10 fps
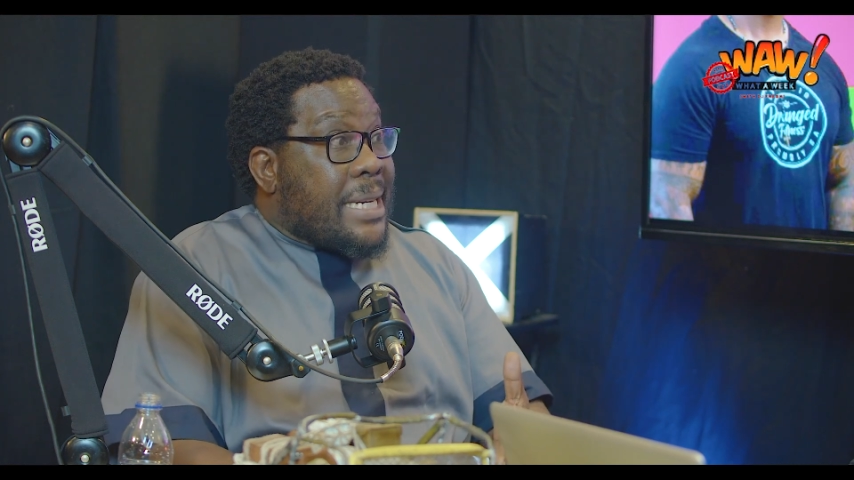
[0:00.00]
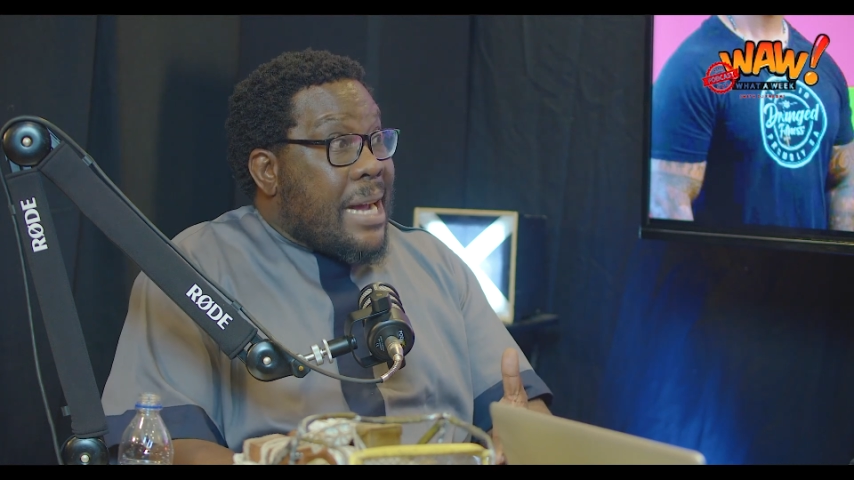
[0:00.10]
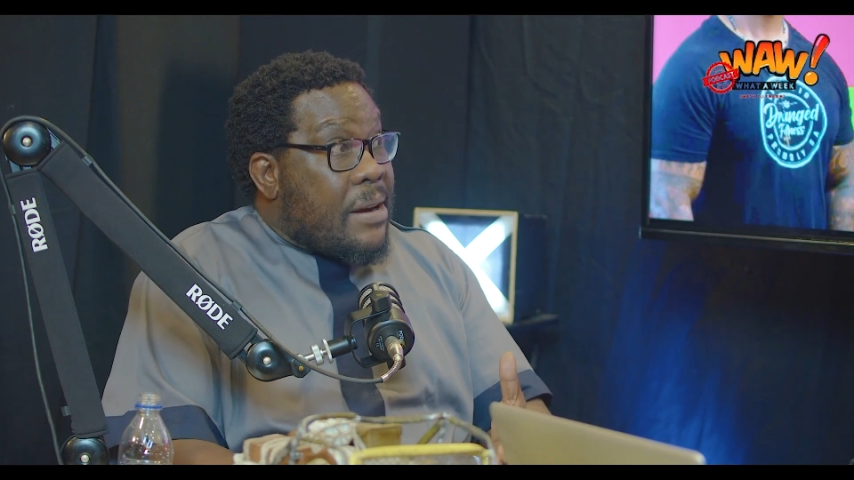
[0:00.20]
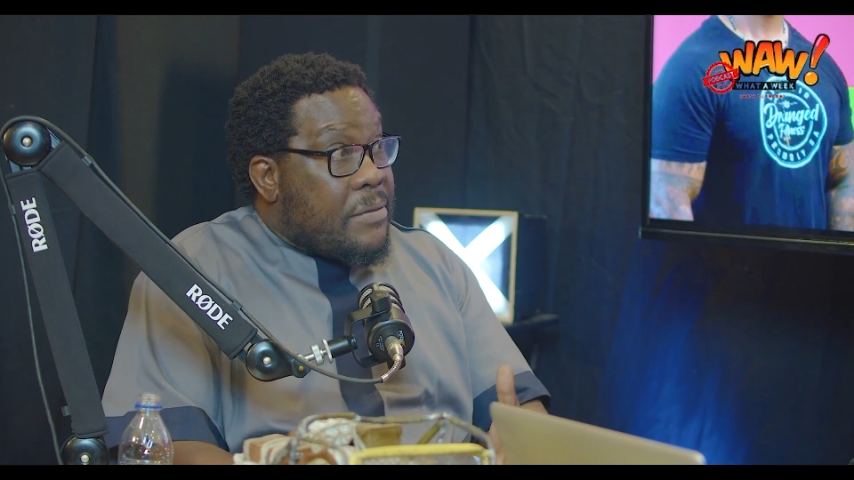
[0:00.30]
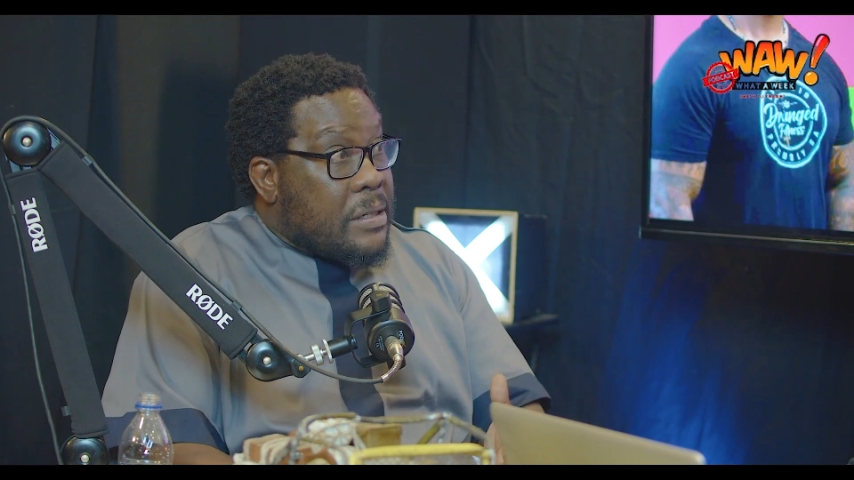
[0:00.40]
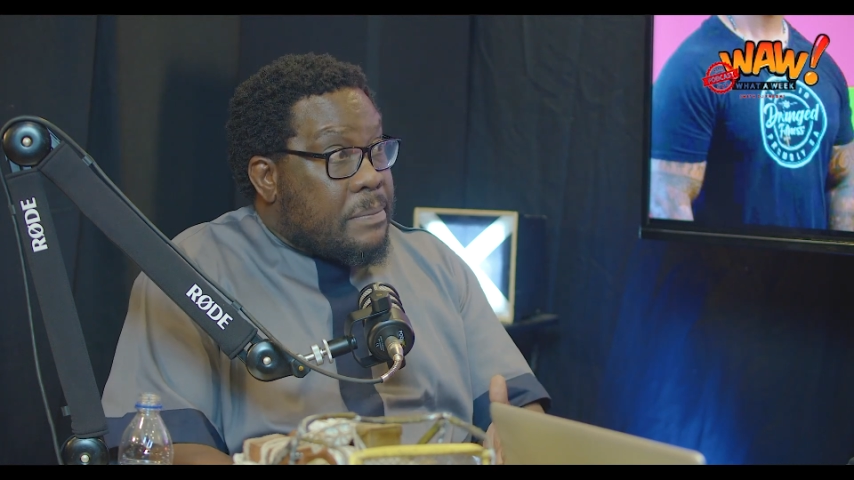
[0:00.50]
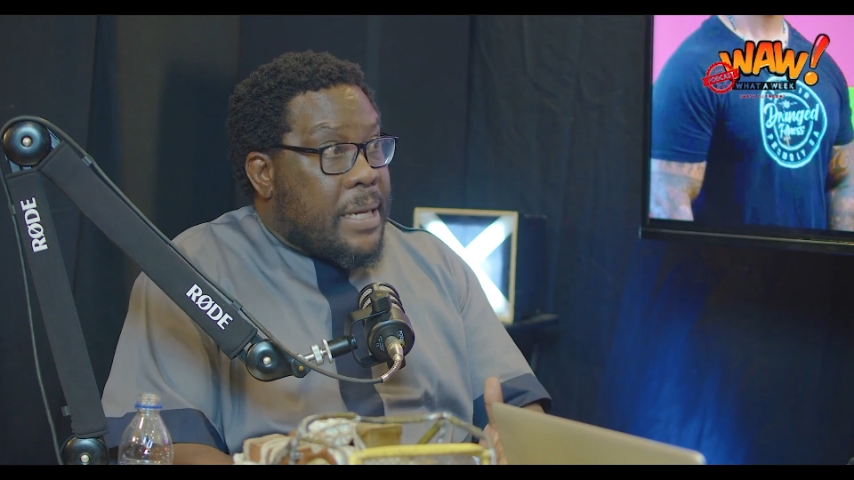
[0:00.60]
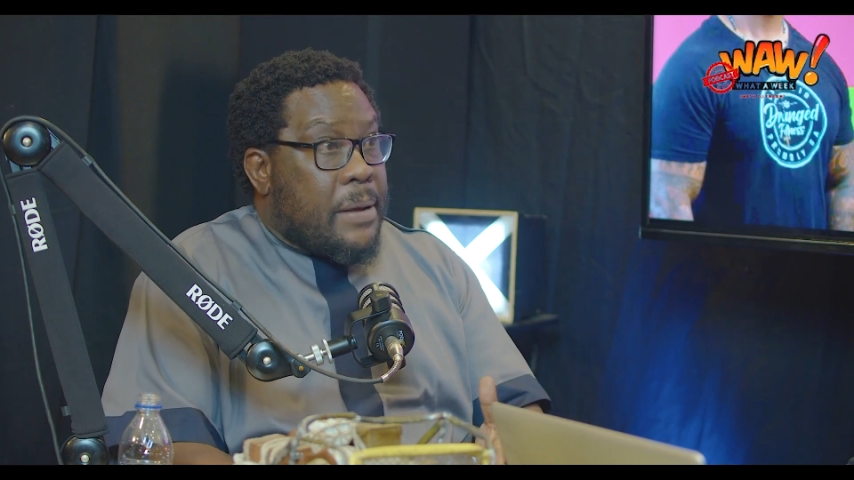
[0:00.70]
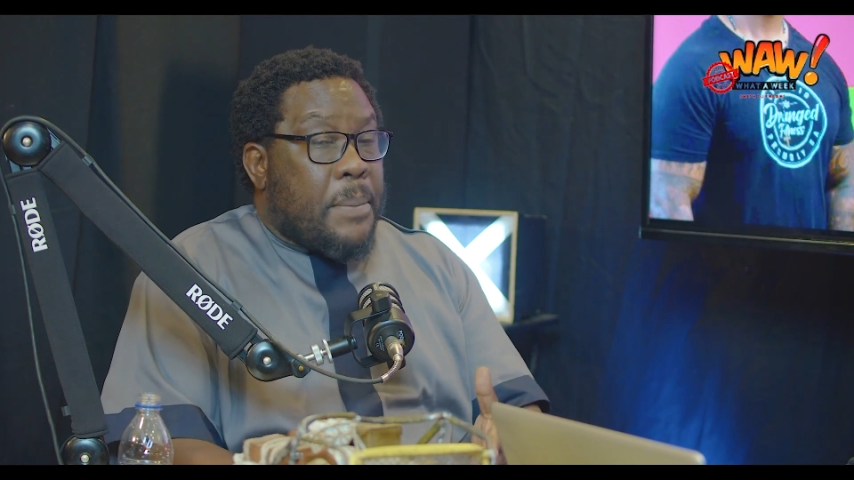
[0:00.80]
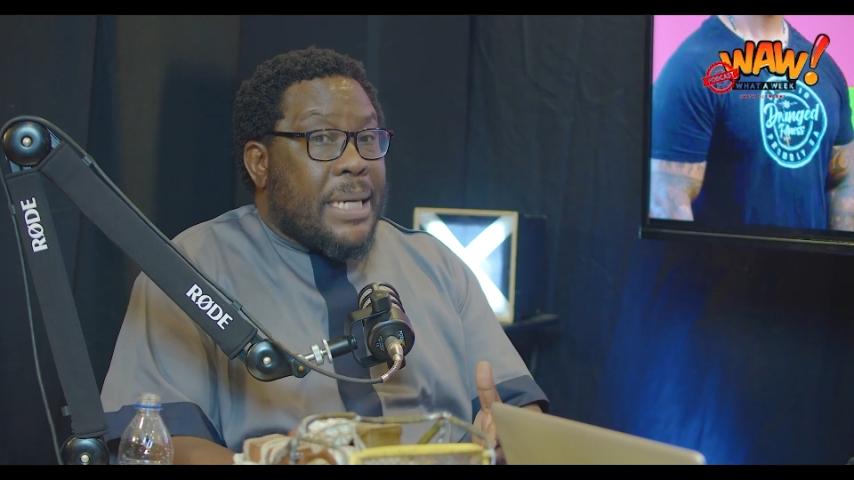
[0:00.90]
governed by
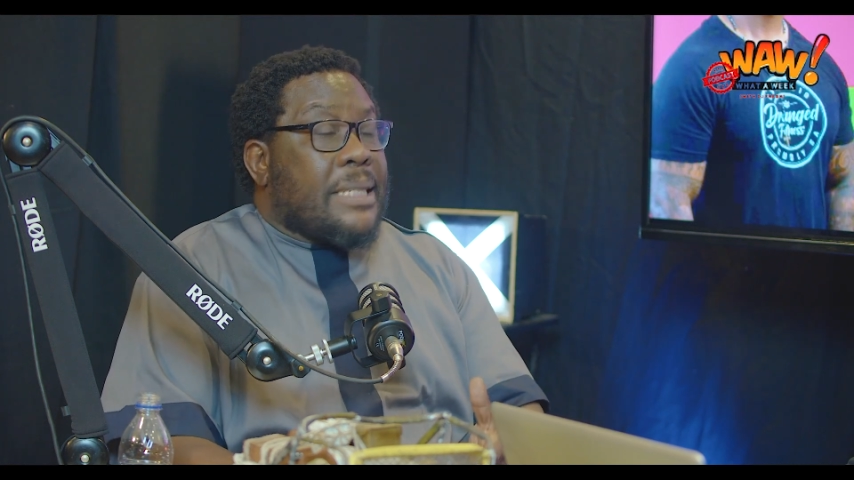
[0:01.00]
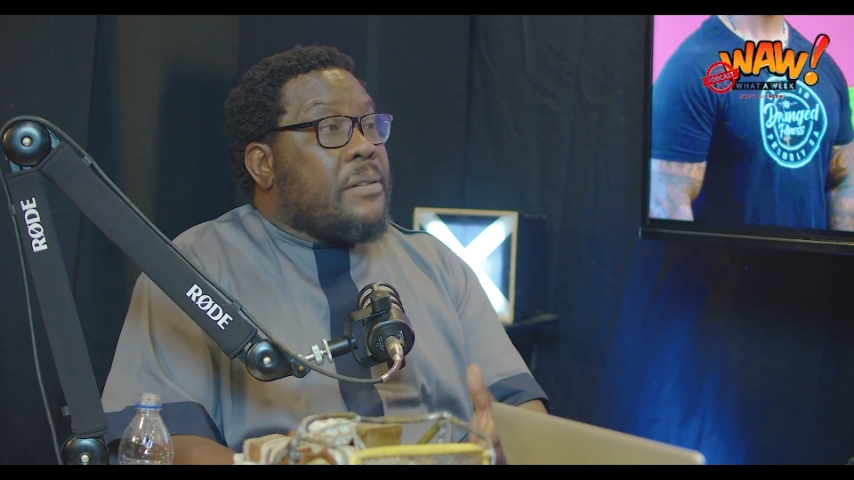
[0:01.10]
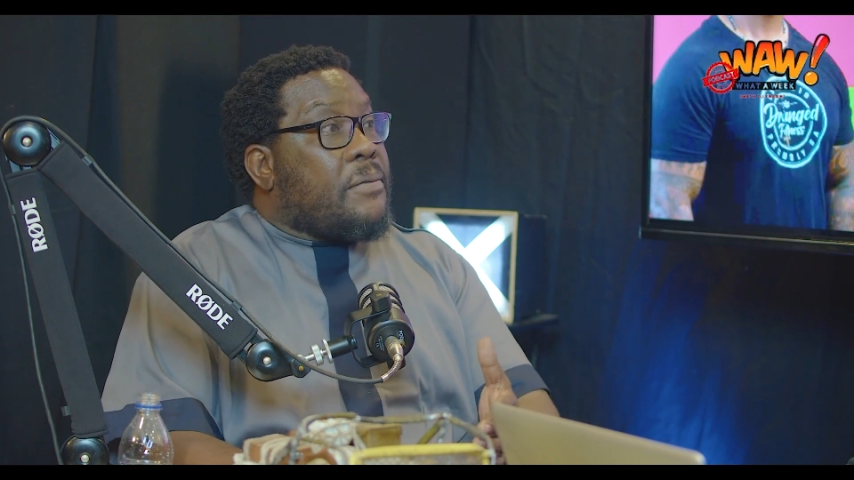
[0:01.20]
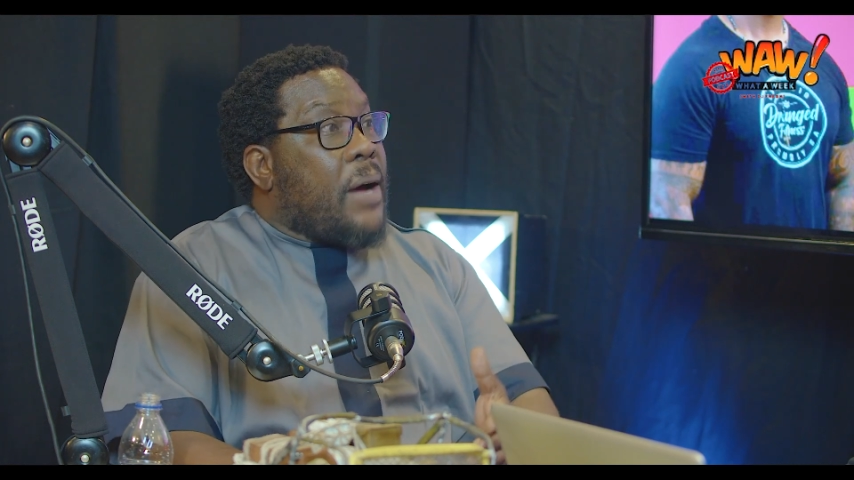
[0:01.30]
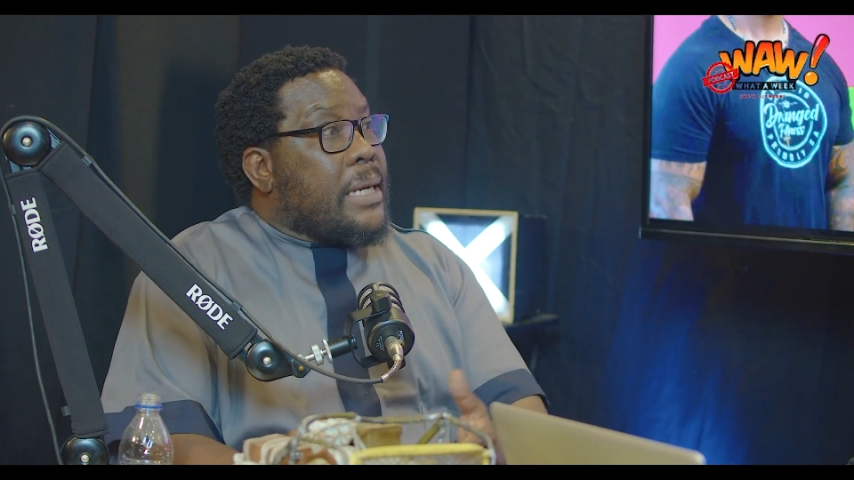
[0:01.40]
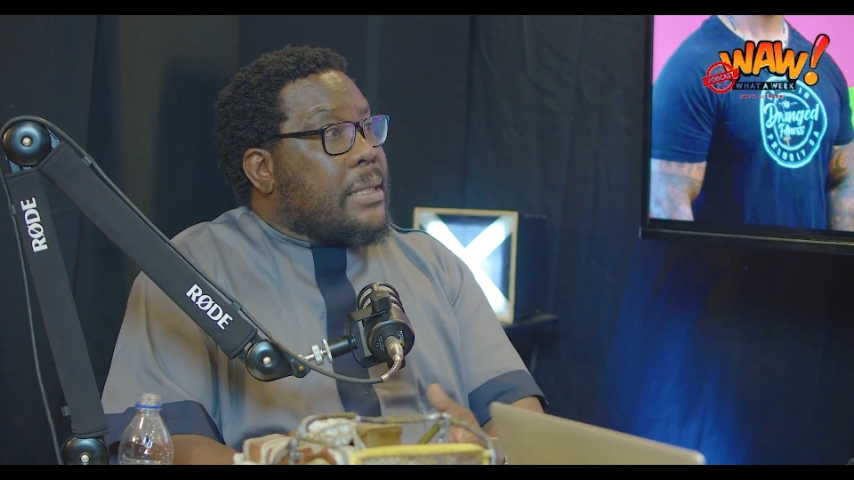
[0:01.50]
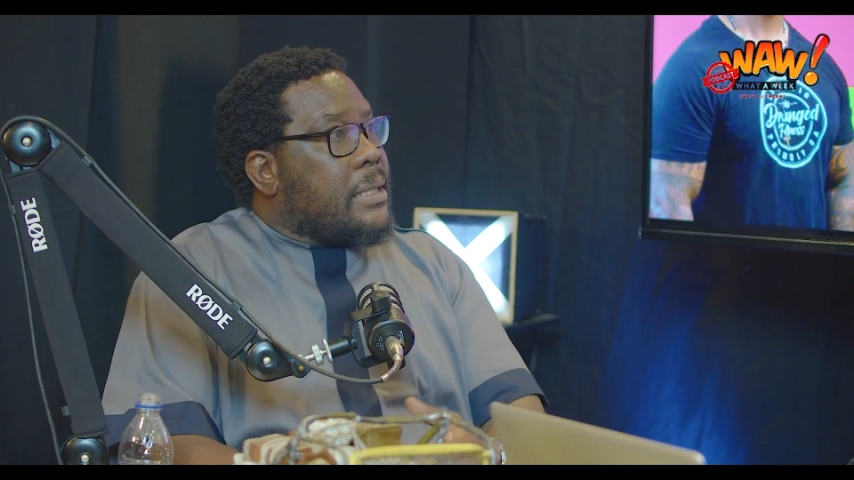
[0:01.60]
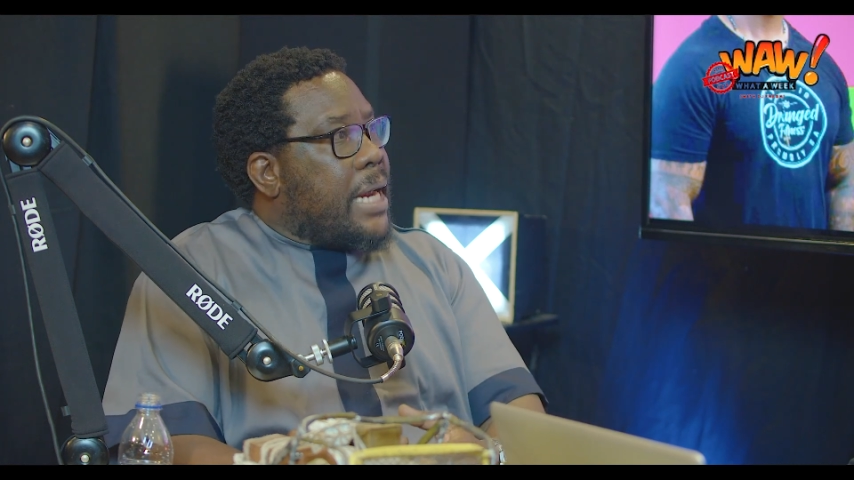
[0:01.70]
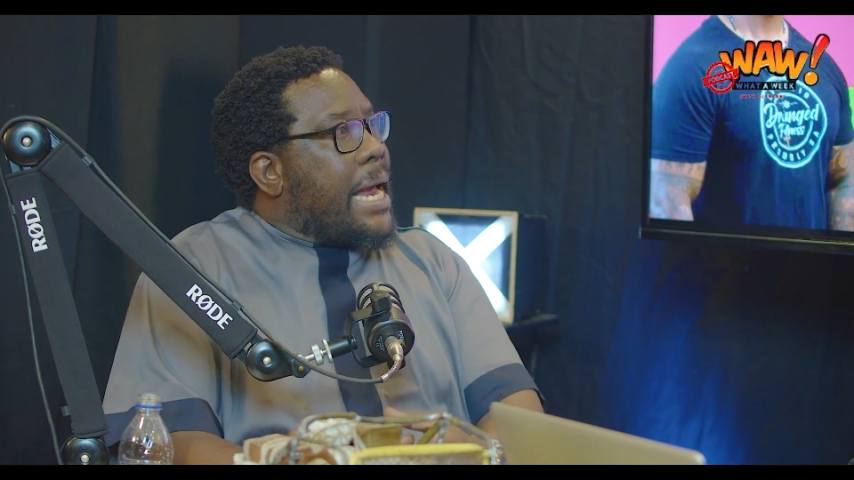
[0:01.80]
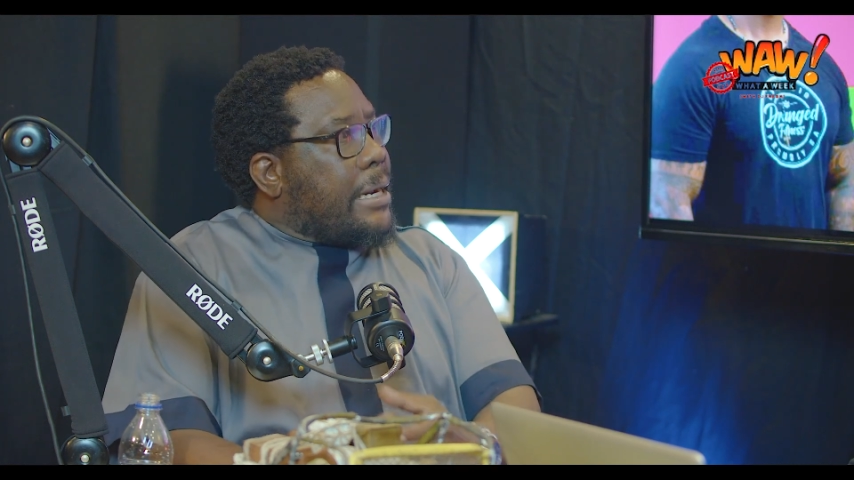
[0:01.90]
the Pension Fund
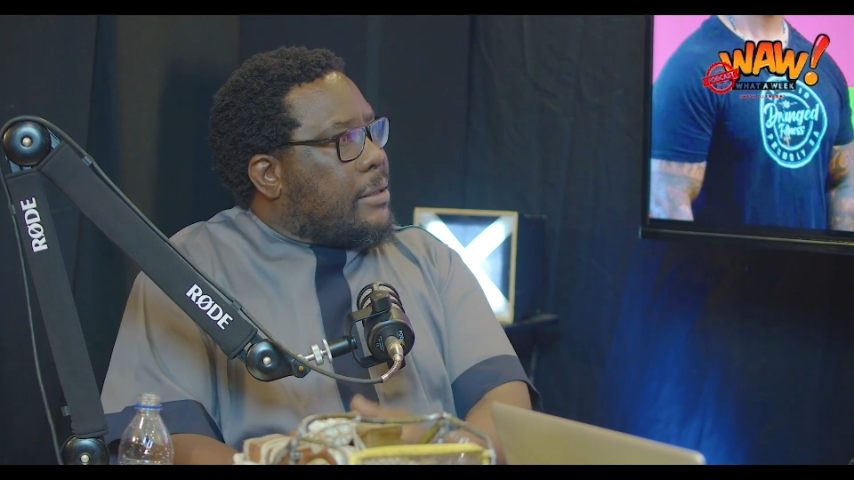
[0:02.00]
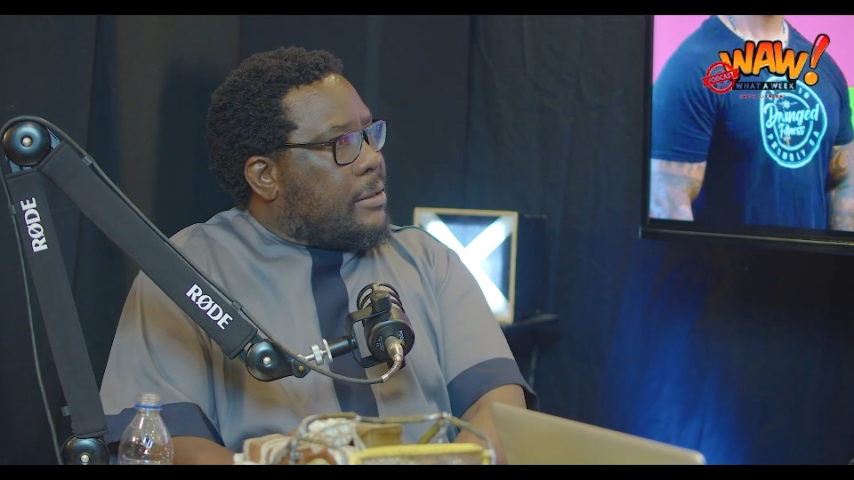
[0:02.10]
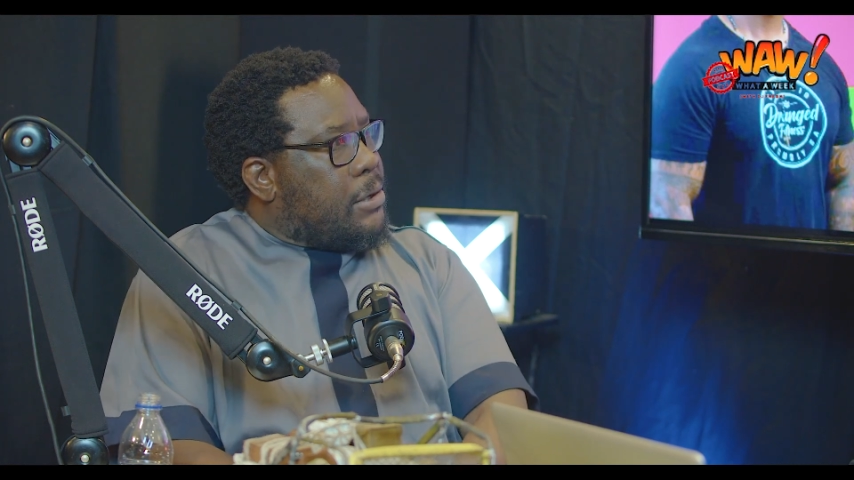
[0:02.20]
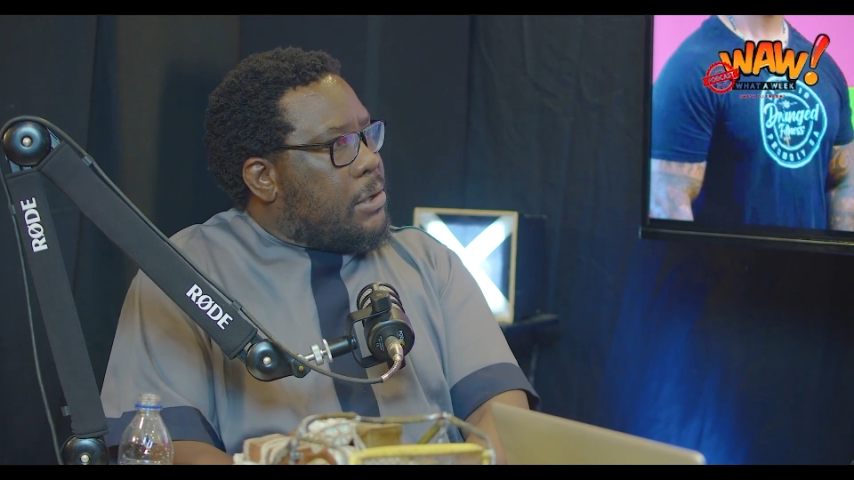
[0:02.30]
Act.